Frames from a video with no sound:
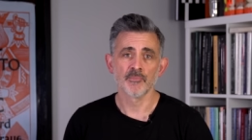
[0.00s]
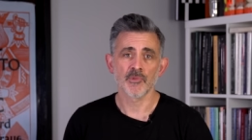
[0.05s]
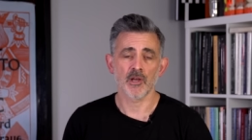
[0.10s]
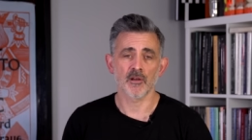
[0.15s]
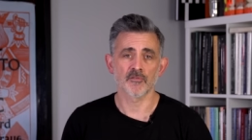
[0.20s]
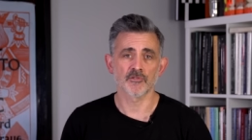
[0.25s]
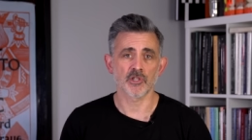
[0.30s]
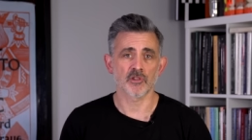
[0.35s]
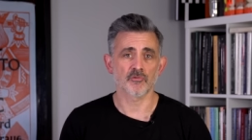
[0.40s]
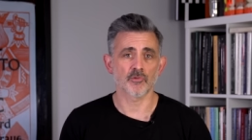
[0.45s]

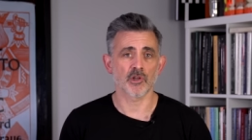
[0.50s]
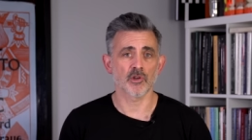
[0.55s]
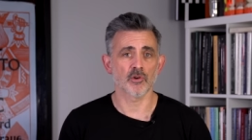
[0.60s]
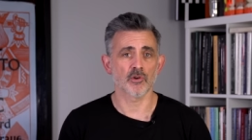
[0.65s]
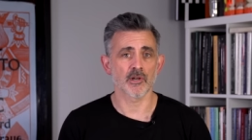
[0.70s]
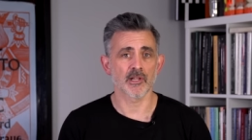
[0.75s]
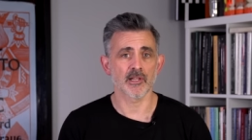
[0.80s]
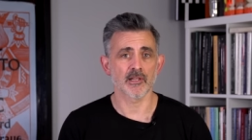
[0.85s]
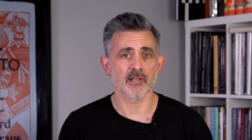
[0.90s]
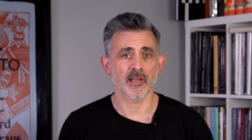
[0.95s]
I've just
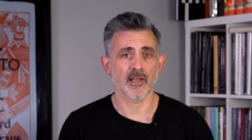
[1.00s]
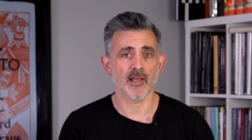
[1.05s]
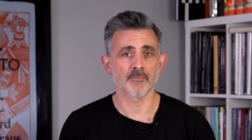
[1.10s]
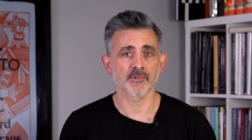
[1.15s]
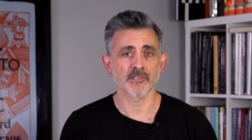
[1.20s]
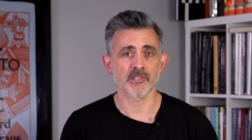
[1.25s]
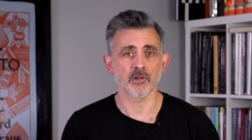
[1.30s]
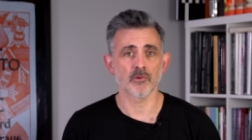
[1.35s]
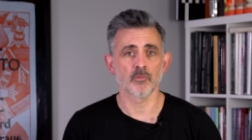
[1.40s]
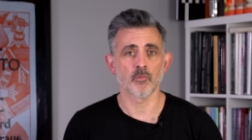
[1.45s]
recorded
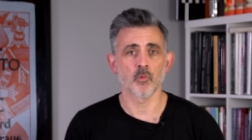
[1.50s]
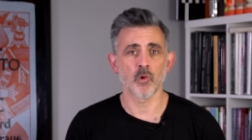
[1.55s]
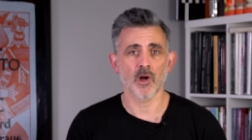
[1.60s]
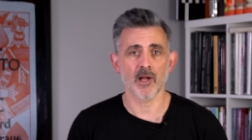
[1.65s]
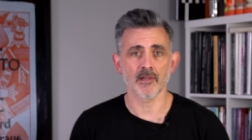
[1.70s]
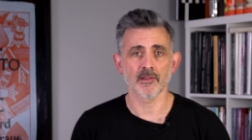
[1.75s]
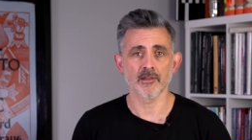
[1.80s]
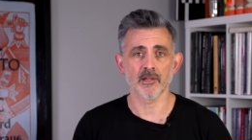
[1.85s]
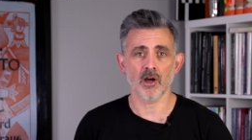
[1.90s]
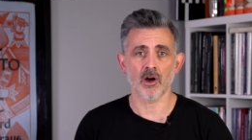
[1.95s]
episode
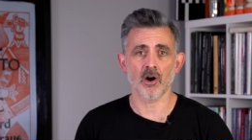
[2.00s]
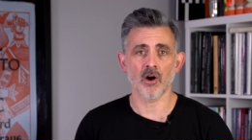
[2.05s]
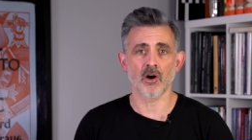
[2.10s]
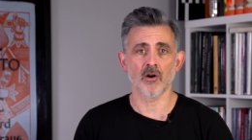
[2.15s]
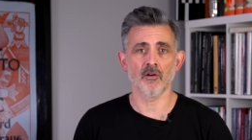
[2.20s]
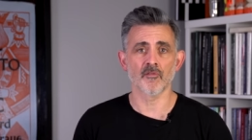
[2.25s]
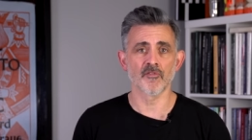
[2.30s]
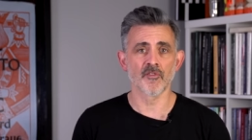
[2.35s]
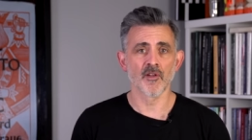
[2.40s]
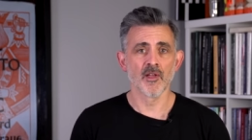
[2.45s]
one
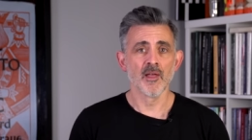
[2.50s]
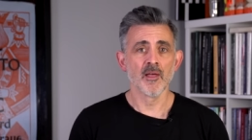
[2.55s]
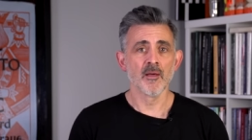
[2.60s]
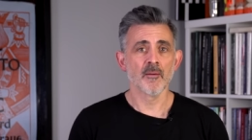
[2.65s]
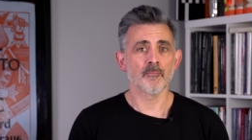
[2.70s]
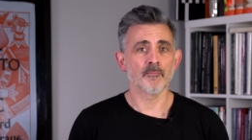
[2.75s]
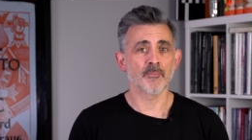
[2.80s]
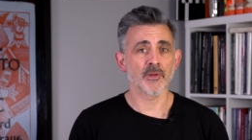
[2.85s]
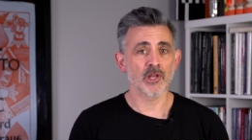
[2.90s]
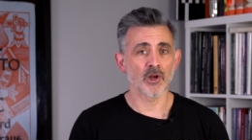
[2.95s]
of
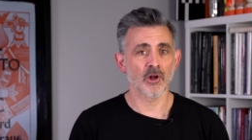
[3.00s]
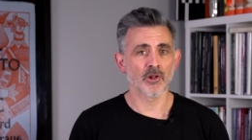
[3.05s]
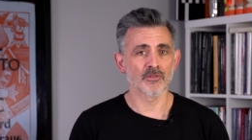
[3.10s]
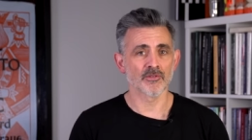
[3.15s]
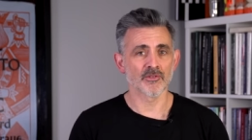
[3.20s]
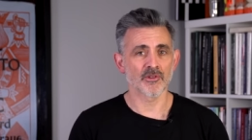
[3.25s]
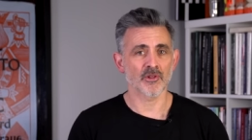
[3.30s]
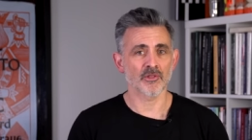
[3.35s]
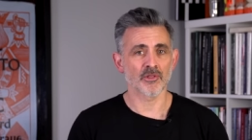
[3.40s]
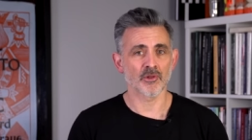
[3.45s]

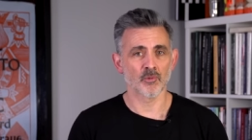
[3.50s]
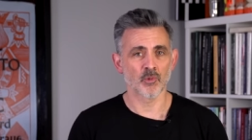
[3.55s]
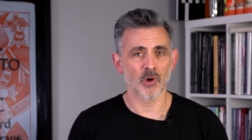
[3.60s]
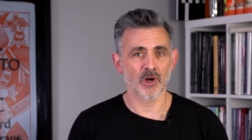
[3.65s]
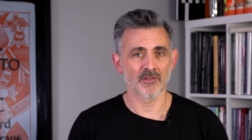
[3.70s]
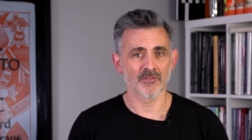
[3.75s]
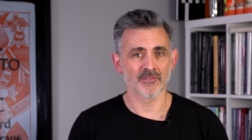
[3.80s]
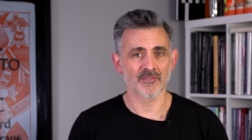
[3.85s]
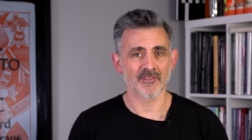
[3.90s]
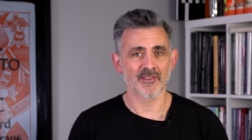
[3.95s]
Beyond the
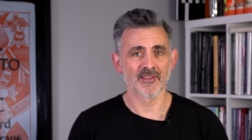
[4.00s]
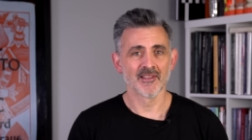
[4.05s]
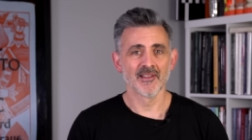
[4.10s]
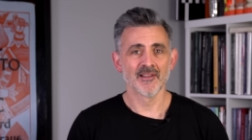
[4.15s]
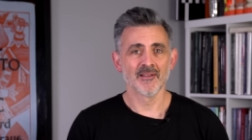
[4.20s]
Wand.